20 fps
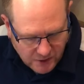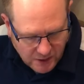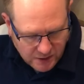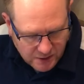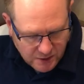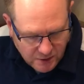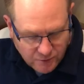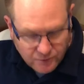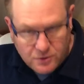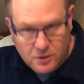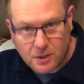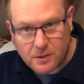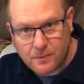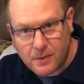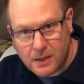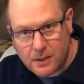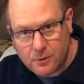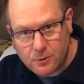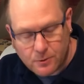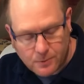Get yourself a jig
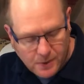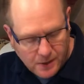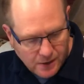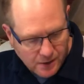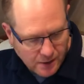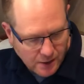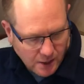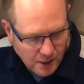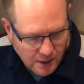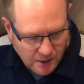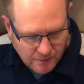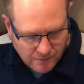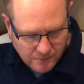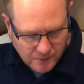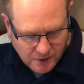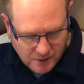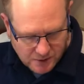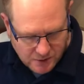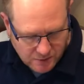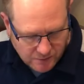made up.
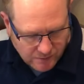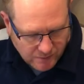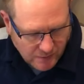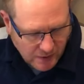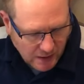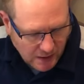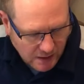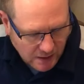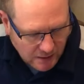Get some